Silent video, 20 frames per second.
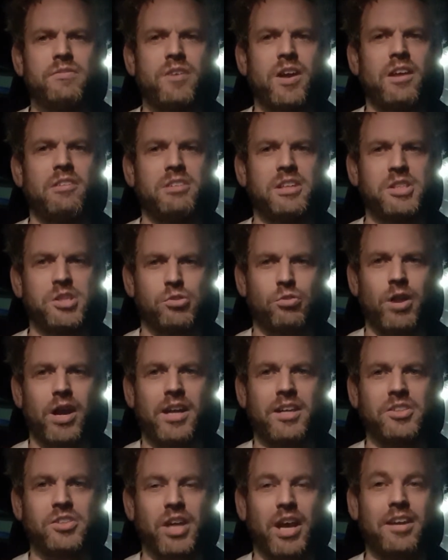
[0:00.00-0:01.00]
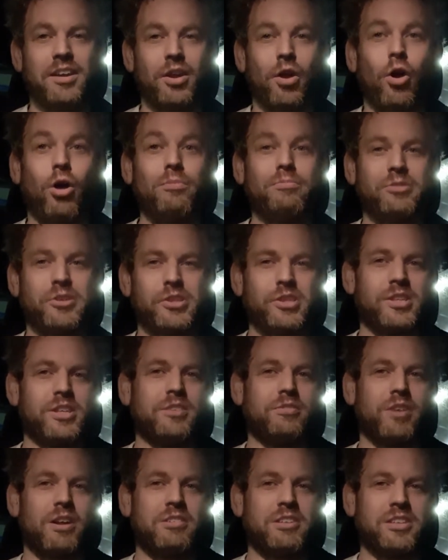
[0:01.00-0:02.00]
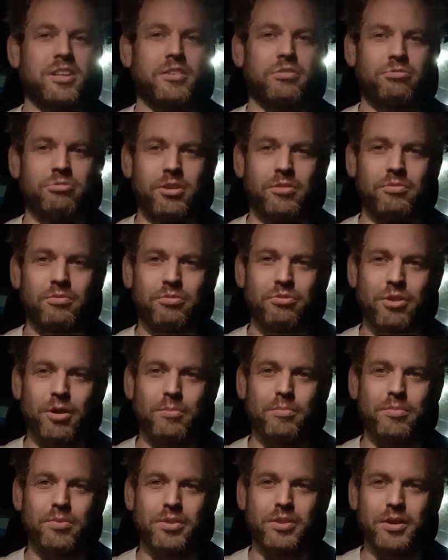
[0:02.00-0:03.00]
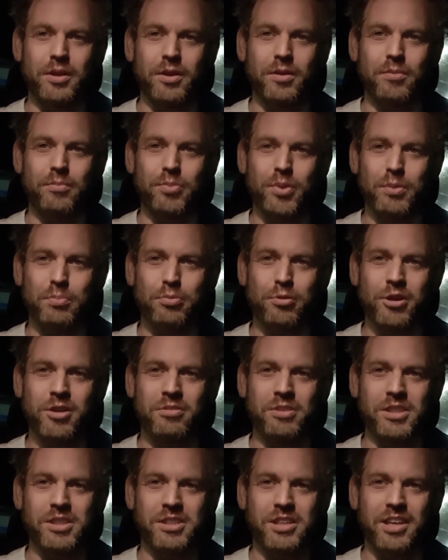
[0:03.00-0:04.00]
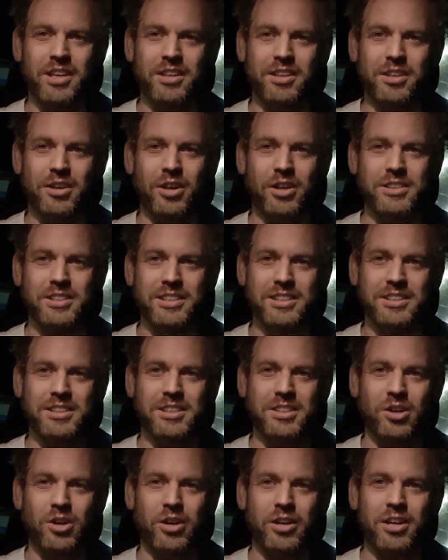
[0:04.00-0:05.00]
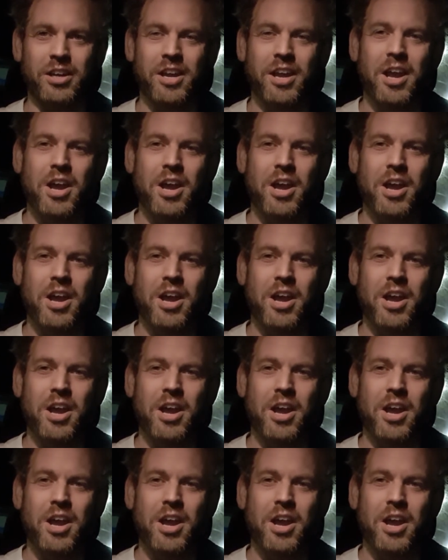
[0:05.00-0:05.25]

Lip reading: very strange, and obviously very different from the previous gig that I did tonight.